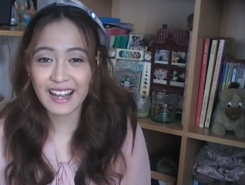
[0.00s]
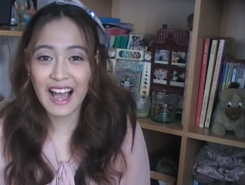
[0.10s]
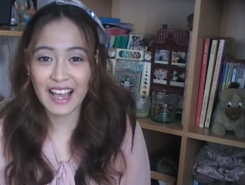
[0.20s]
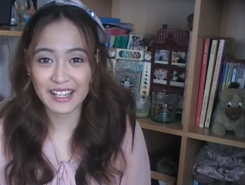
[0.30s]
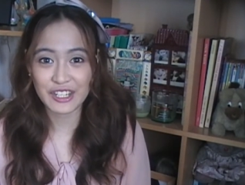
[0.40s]

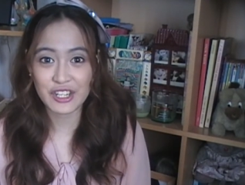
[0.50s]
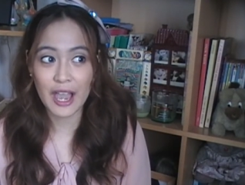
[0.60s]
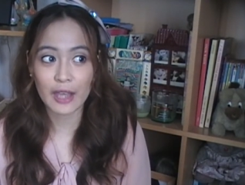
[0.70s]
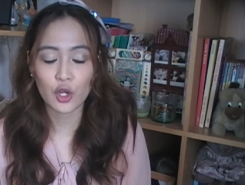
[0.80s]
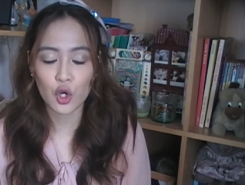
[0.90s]

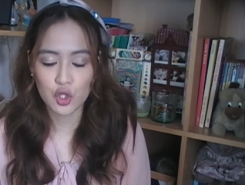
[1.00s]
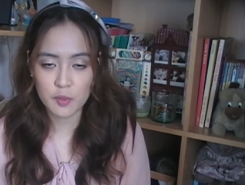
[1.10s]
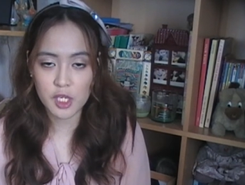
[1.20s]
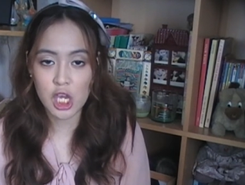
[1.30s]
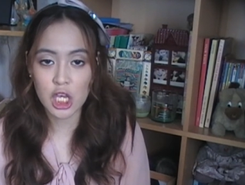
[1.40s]

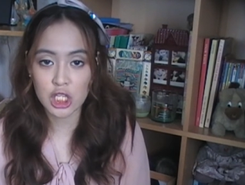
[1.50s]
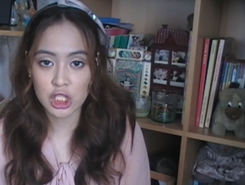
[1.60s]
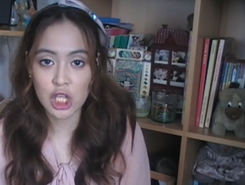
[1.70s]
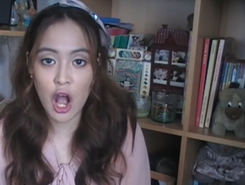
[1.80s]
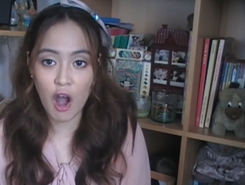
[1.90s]
eyeshadows
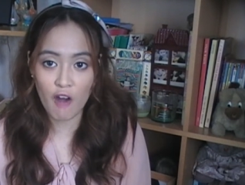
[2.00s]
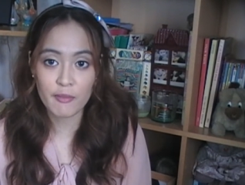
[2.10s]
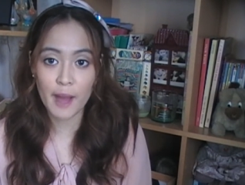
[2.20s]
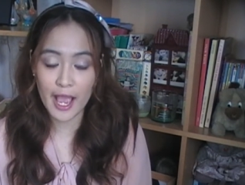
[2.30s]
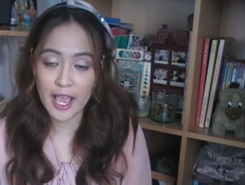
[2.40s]
because of
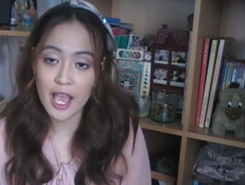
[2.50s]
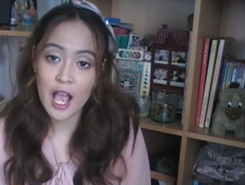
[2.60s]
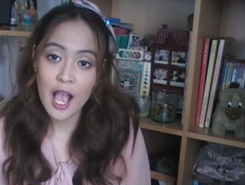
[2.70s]
my